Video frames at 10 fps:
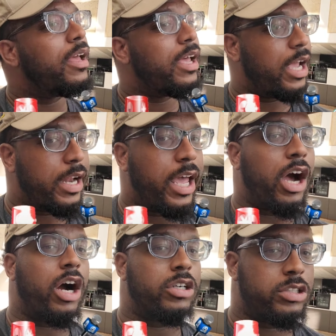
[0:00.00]
and they
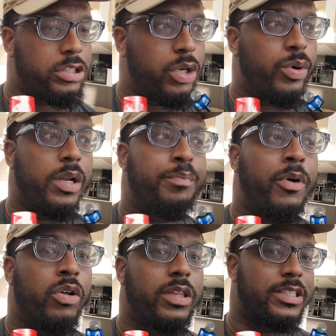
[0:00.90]
are suing
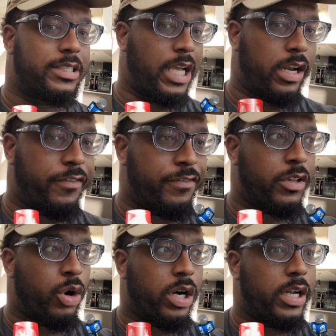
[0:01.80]
both the state of
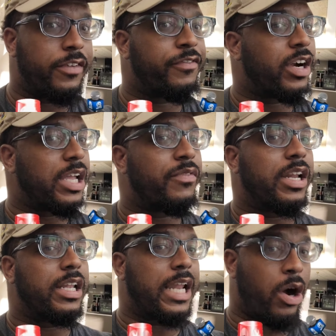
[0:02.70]
Florida for even
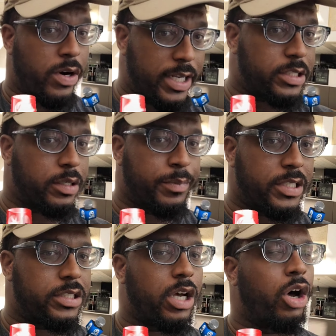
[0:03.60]
allowing it to be
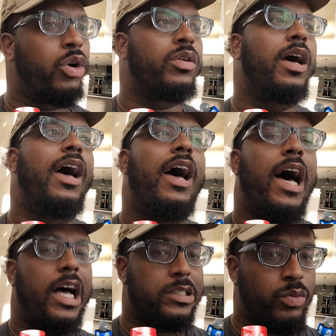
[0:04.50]
sold,
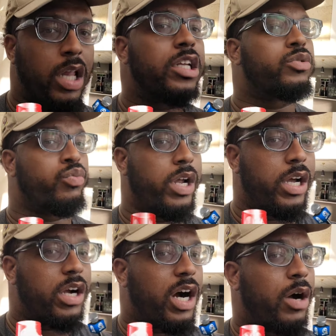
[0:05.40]
as well as
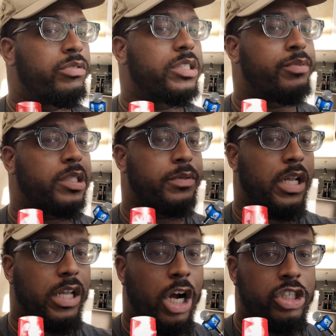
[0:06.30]
Rent-A-Car, which is one of
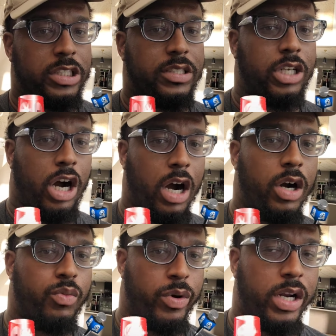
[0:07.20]
the largest car
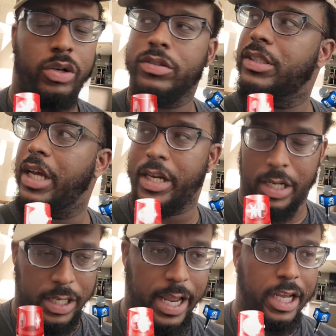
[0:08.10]
rentals in the
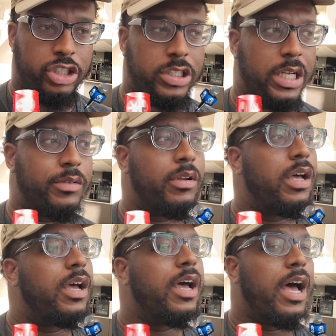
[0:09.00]
nation,
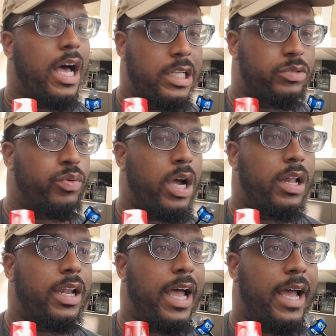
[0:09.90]
as
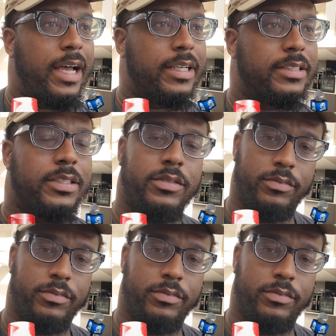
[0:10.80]
well as